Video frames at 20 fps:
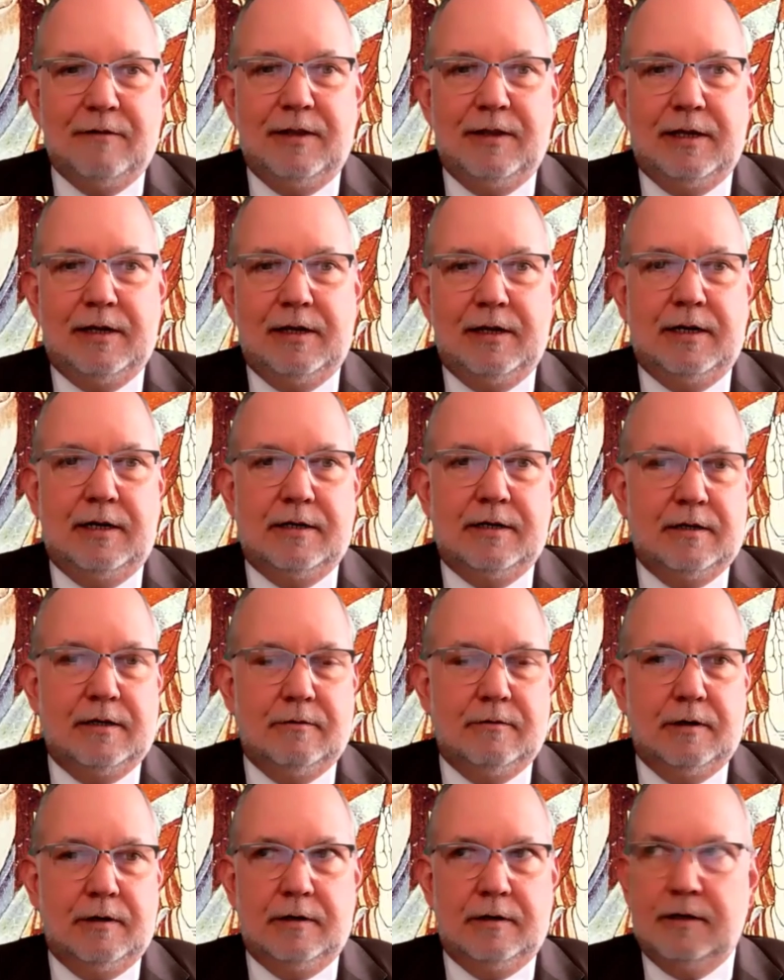everything he does in the
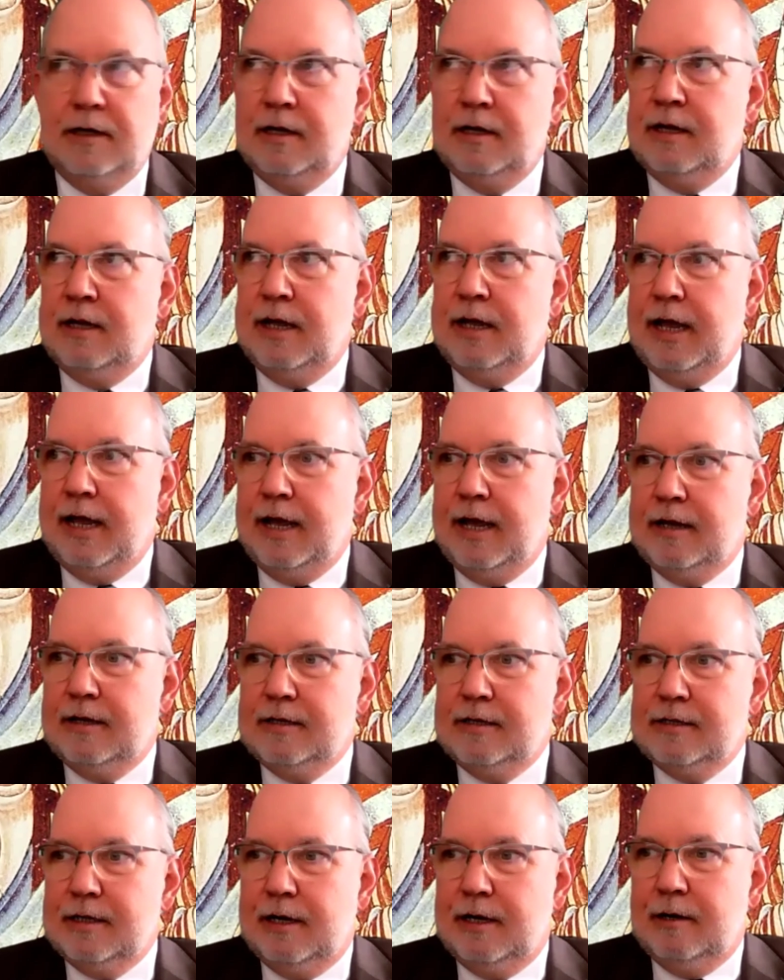world
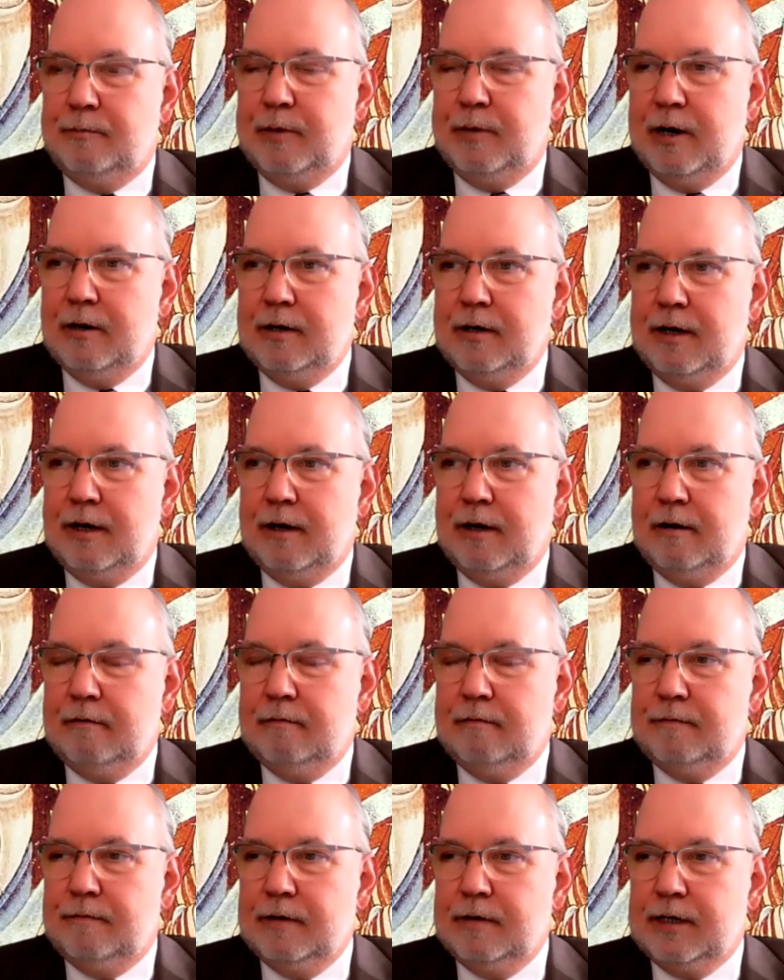as part
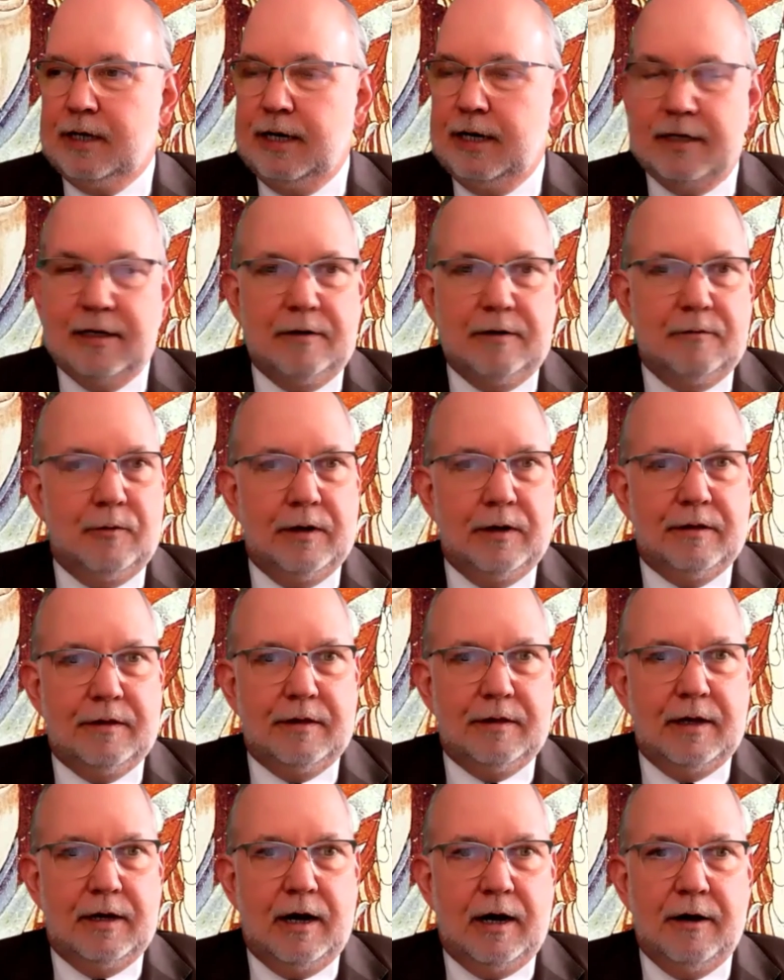of connected with
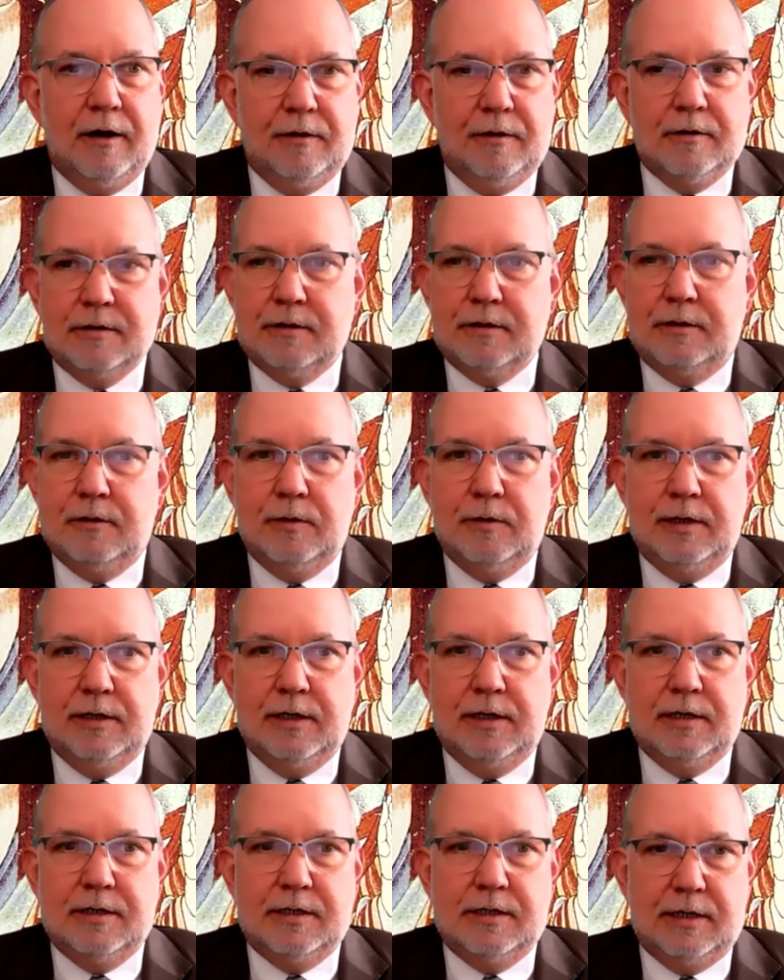others doing
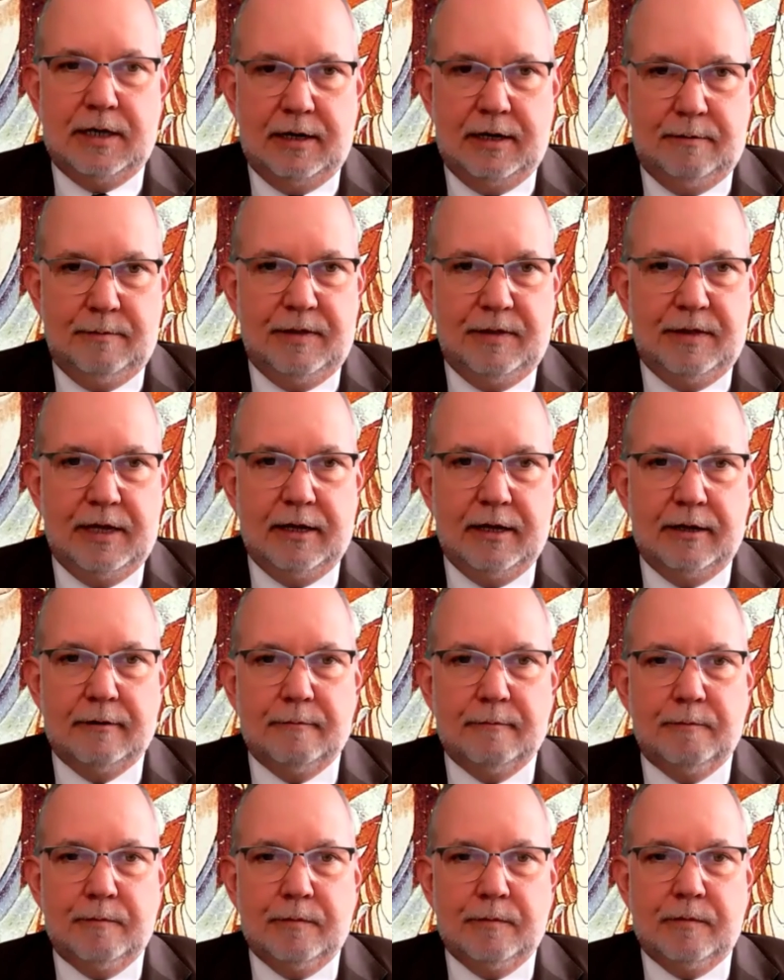the same
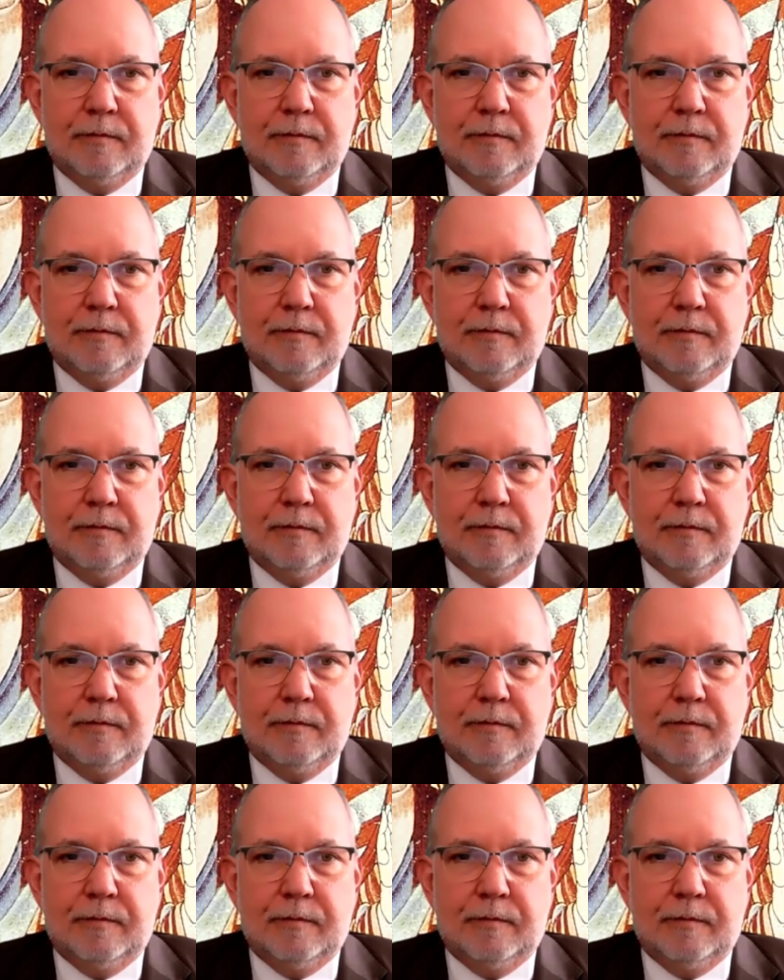thing.